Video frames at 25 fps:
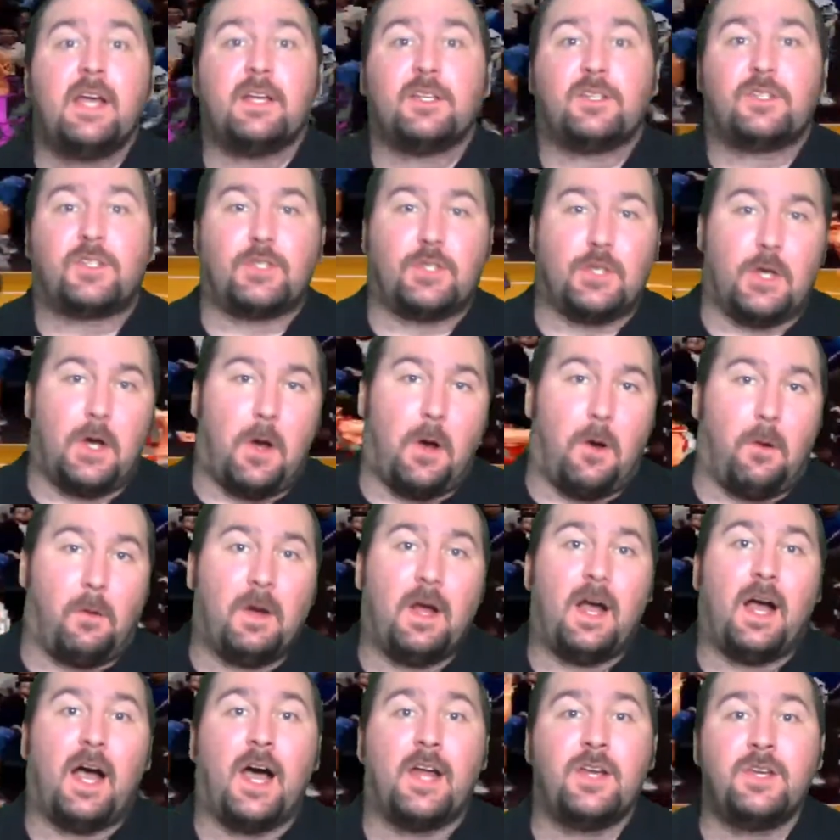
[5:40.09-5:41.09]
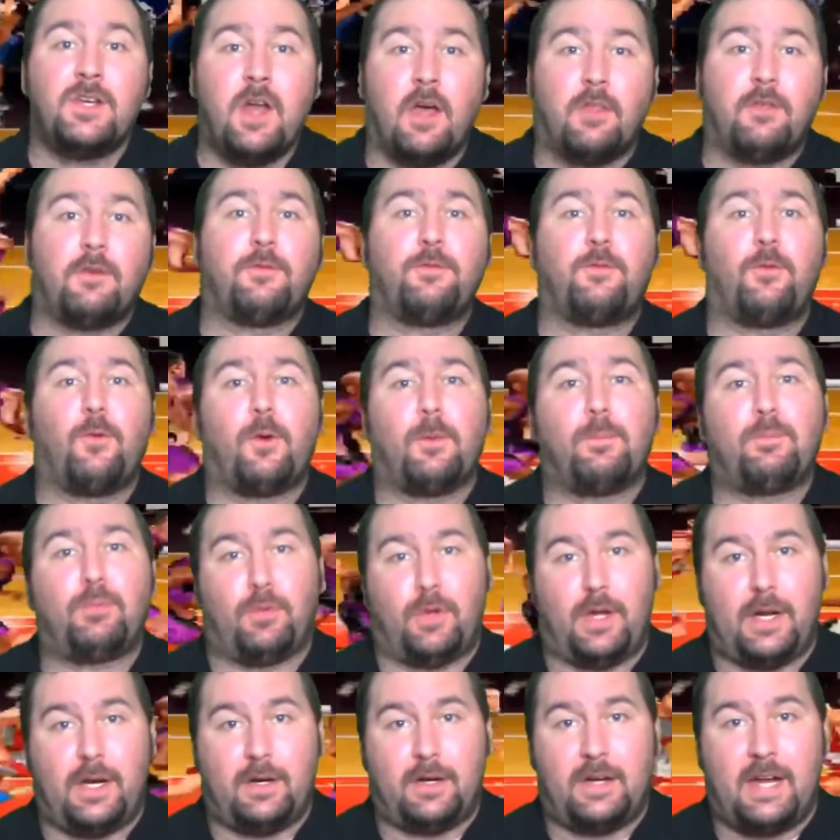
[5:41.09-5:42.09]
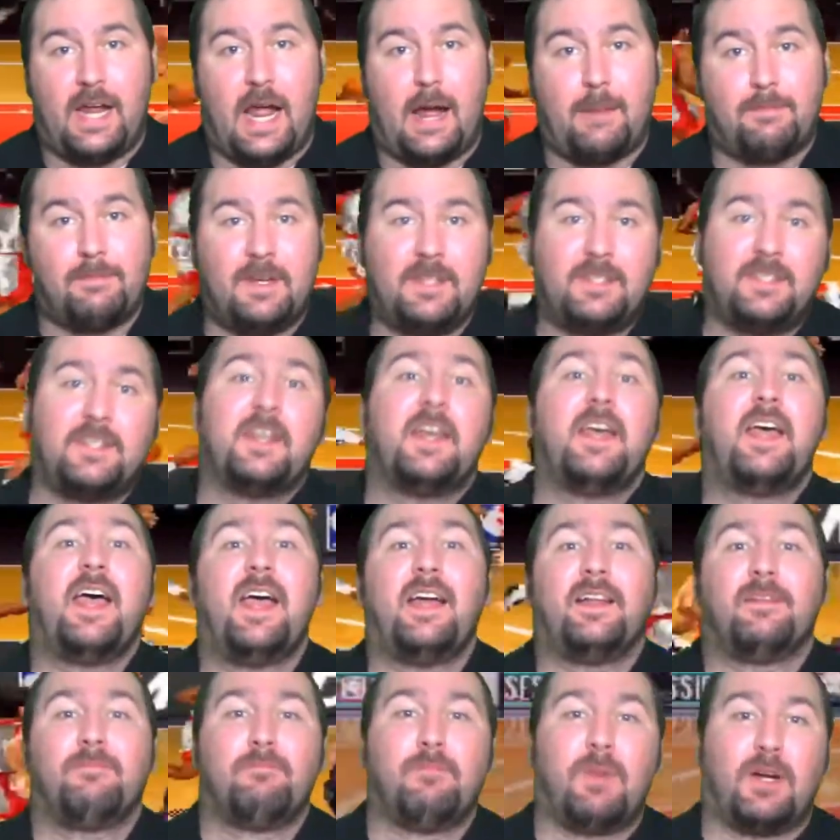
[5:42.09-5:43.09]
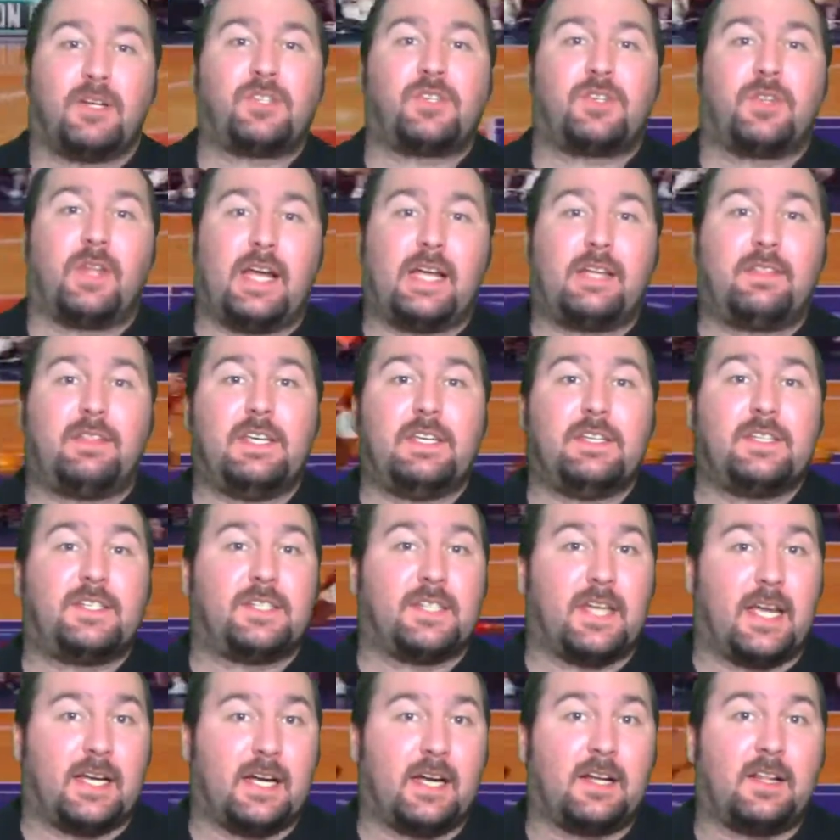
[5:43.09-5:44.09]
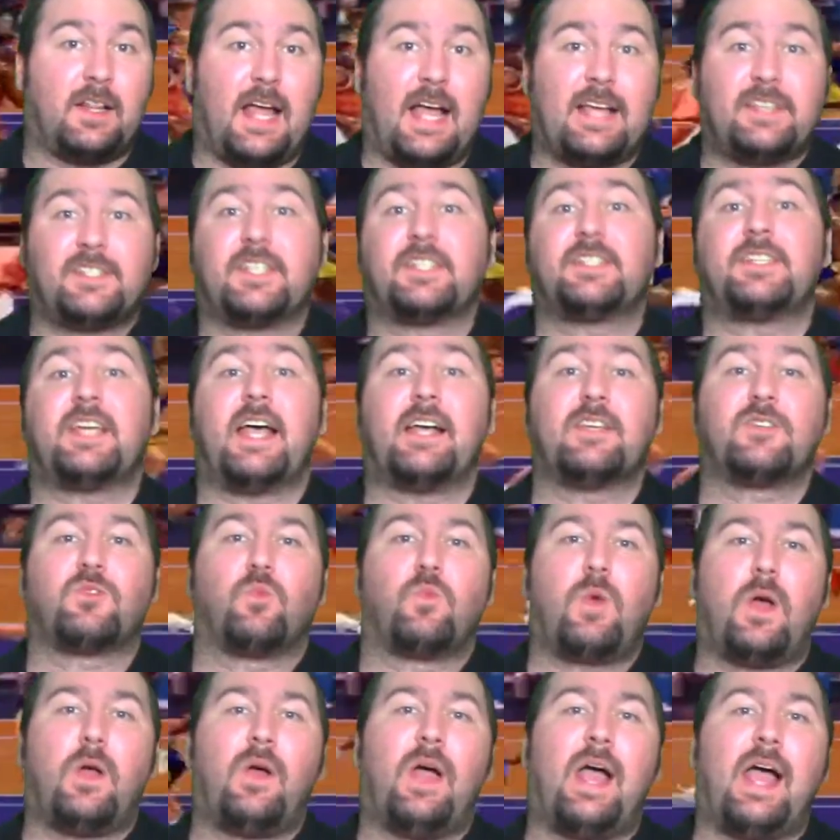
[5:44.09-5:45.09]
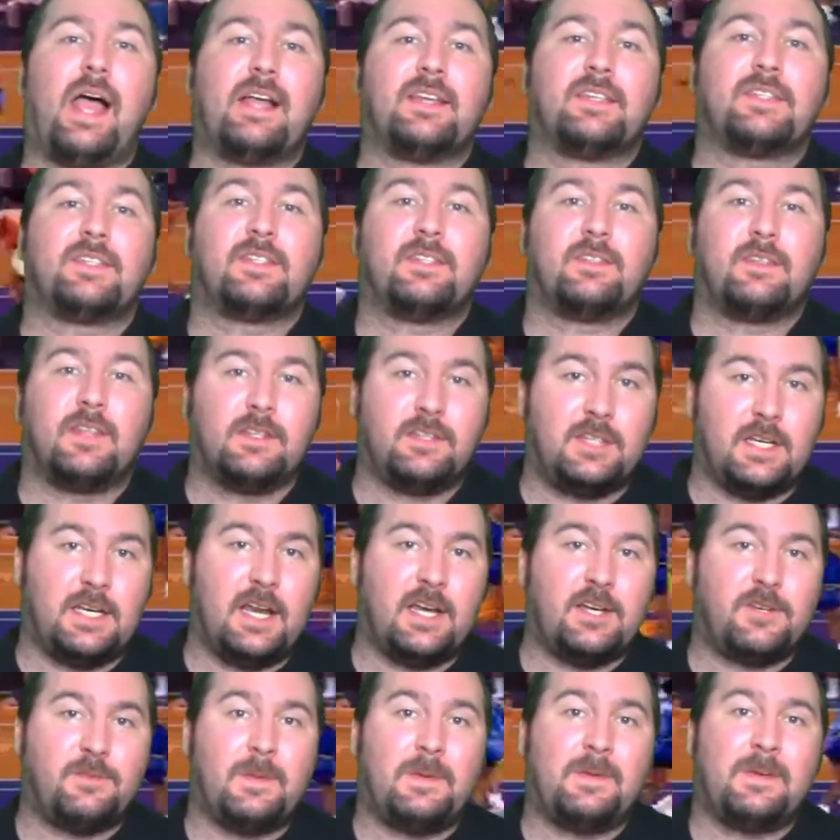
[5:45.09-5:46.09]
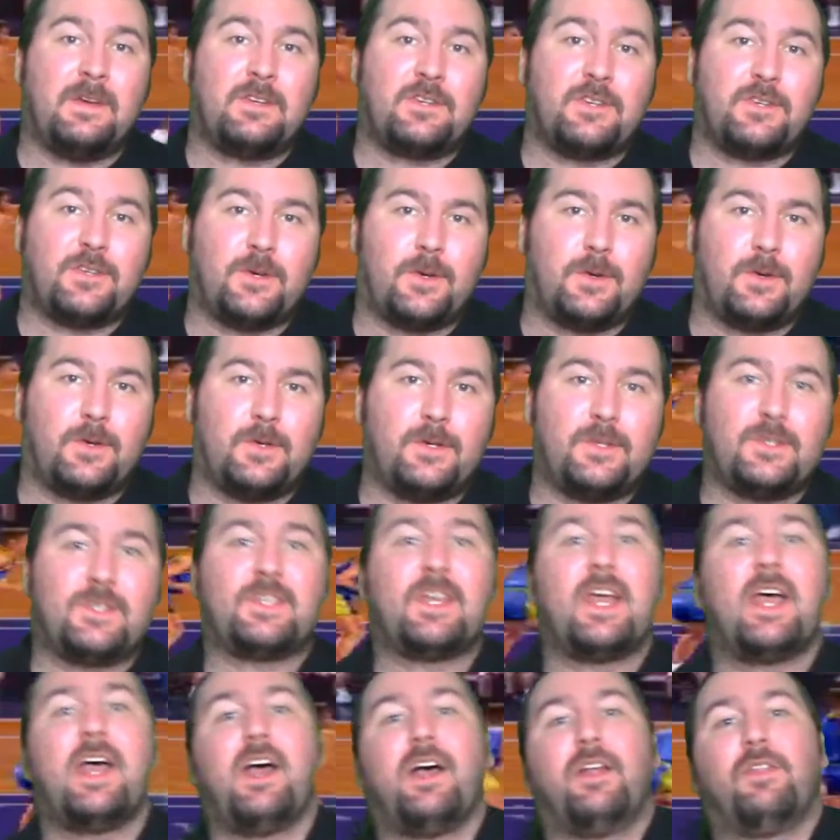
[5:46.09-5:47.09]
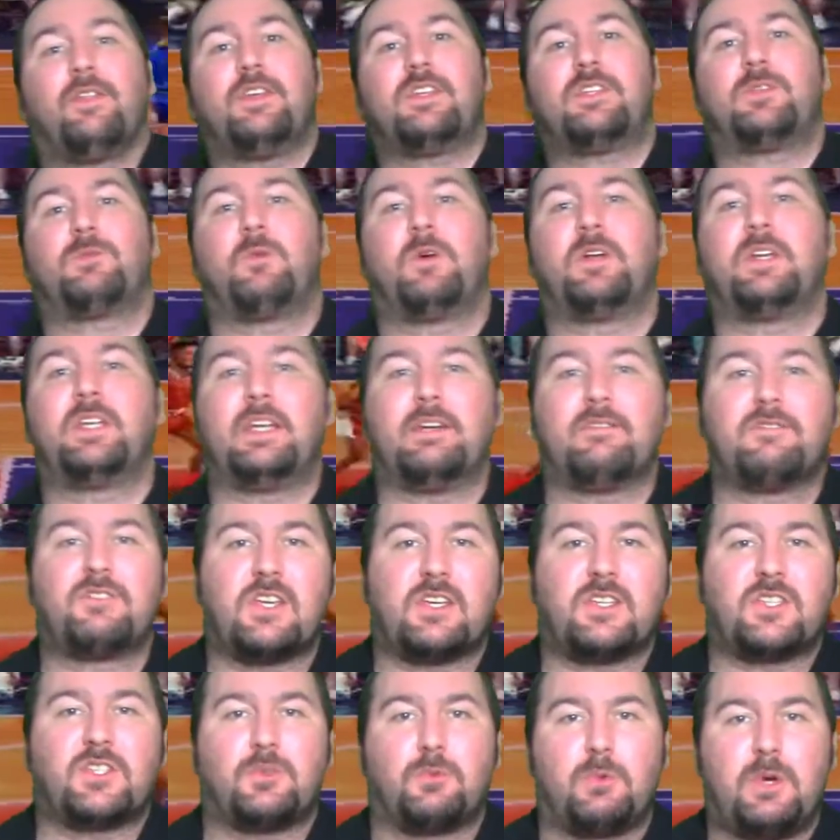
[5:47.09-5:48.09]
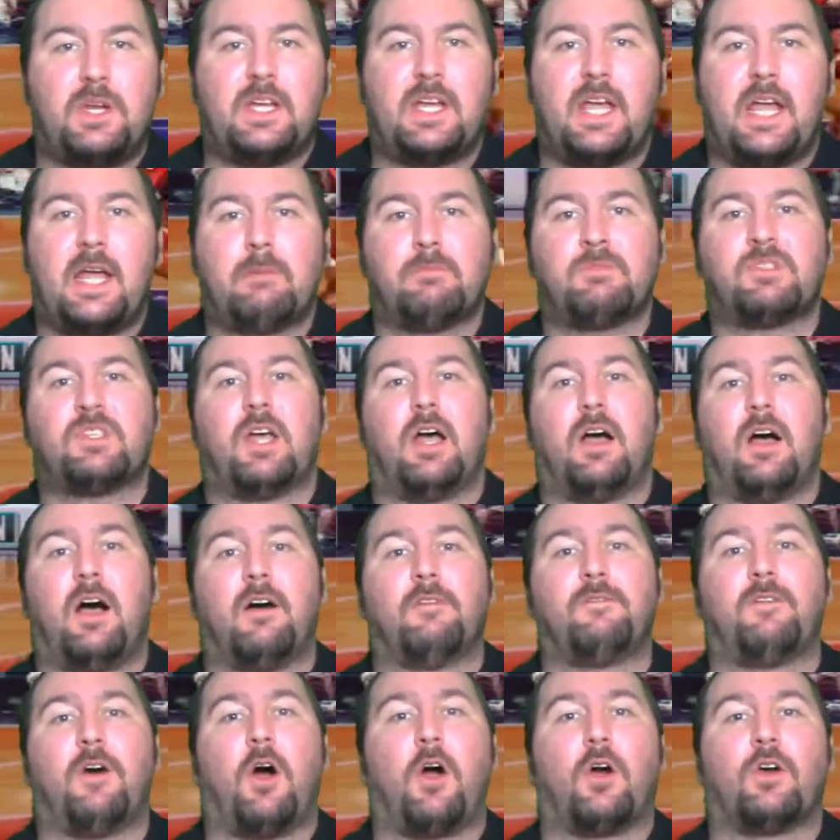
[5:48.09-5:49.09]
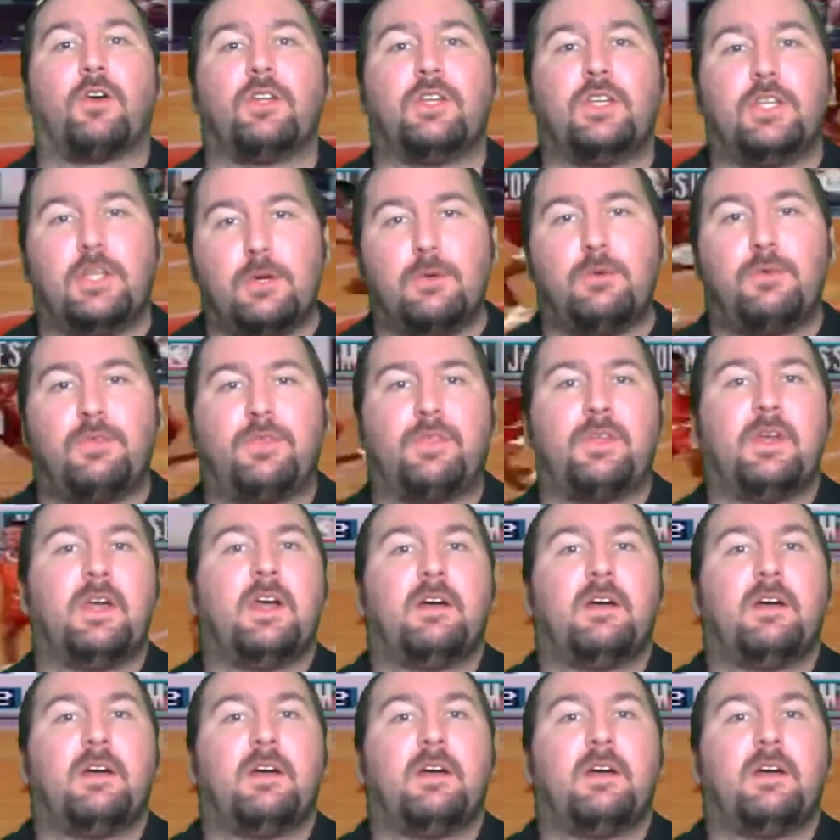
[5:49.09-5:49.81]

So, another 4-player cabinet, much like the Sega classics as well as the Teenage Mutant Ninja Turtles. This one gives us 3 games of our youth.